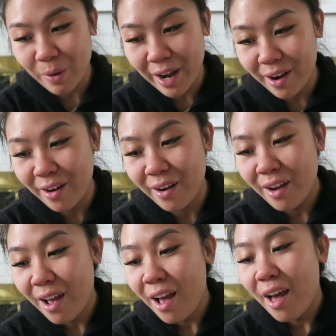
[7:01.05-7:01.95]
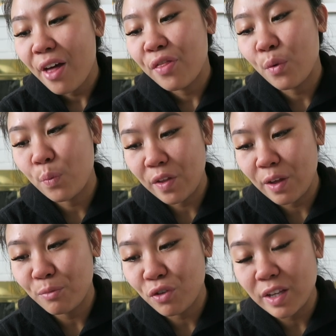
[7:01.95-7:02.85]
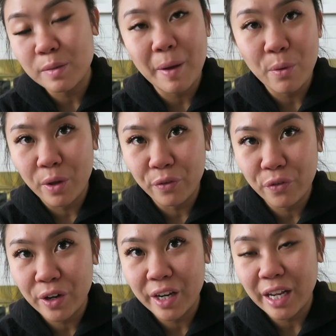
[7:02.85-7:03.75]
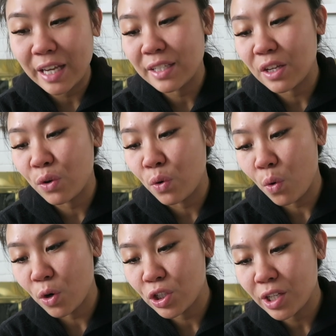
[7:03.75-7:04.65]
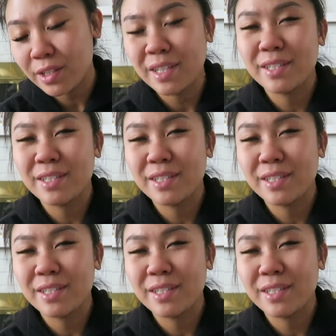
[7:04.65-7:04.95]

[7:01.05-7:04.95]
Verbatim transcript: wear, the Rhythm dress by Wilfred is gorgeous.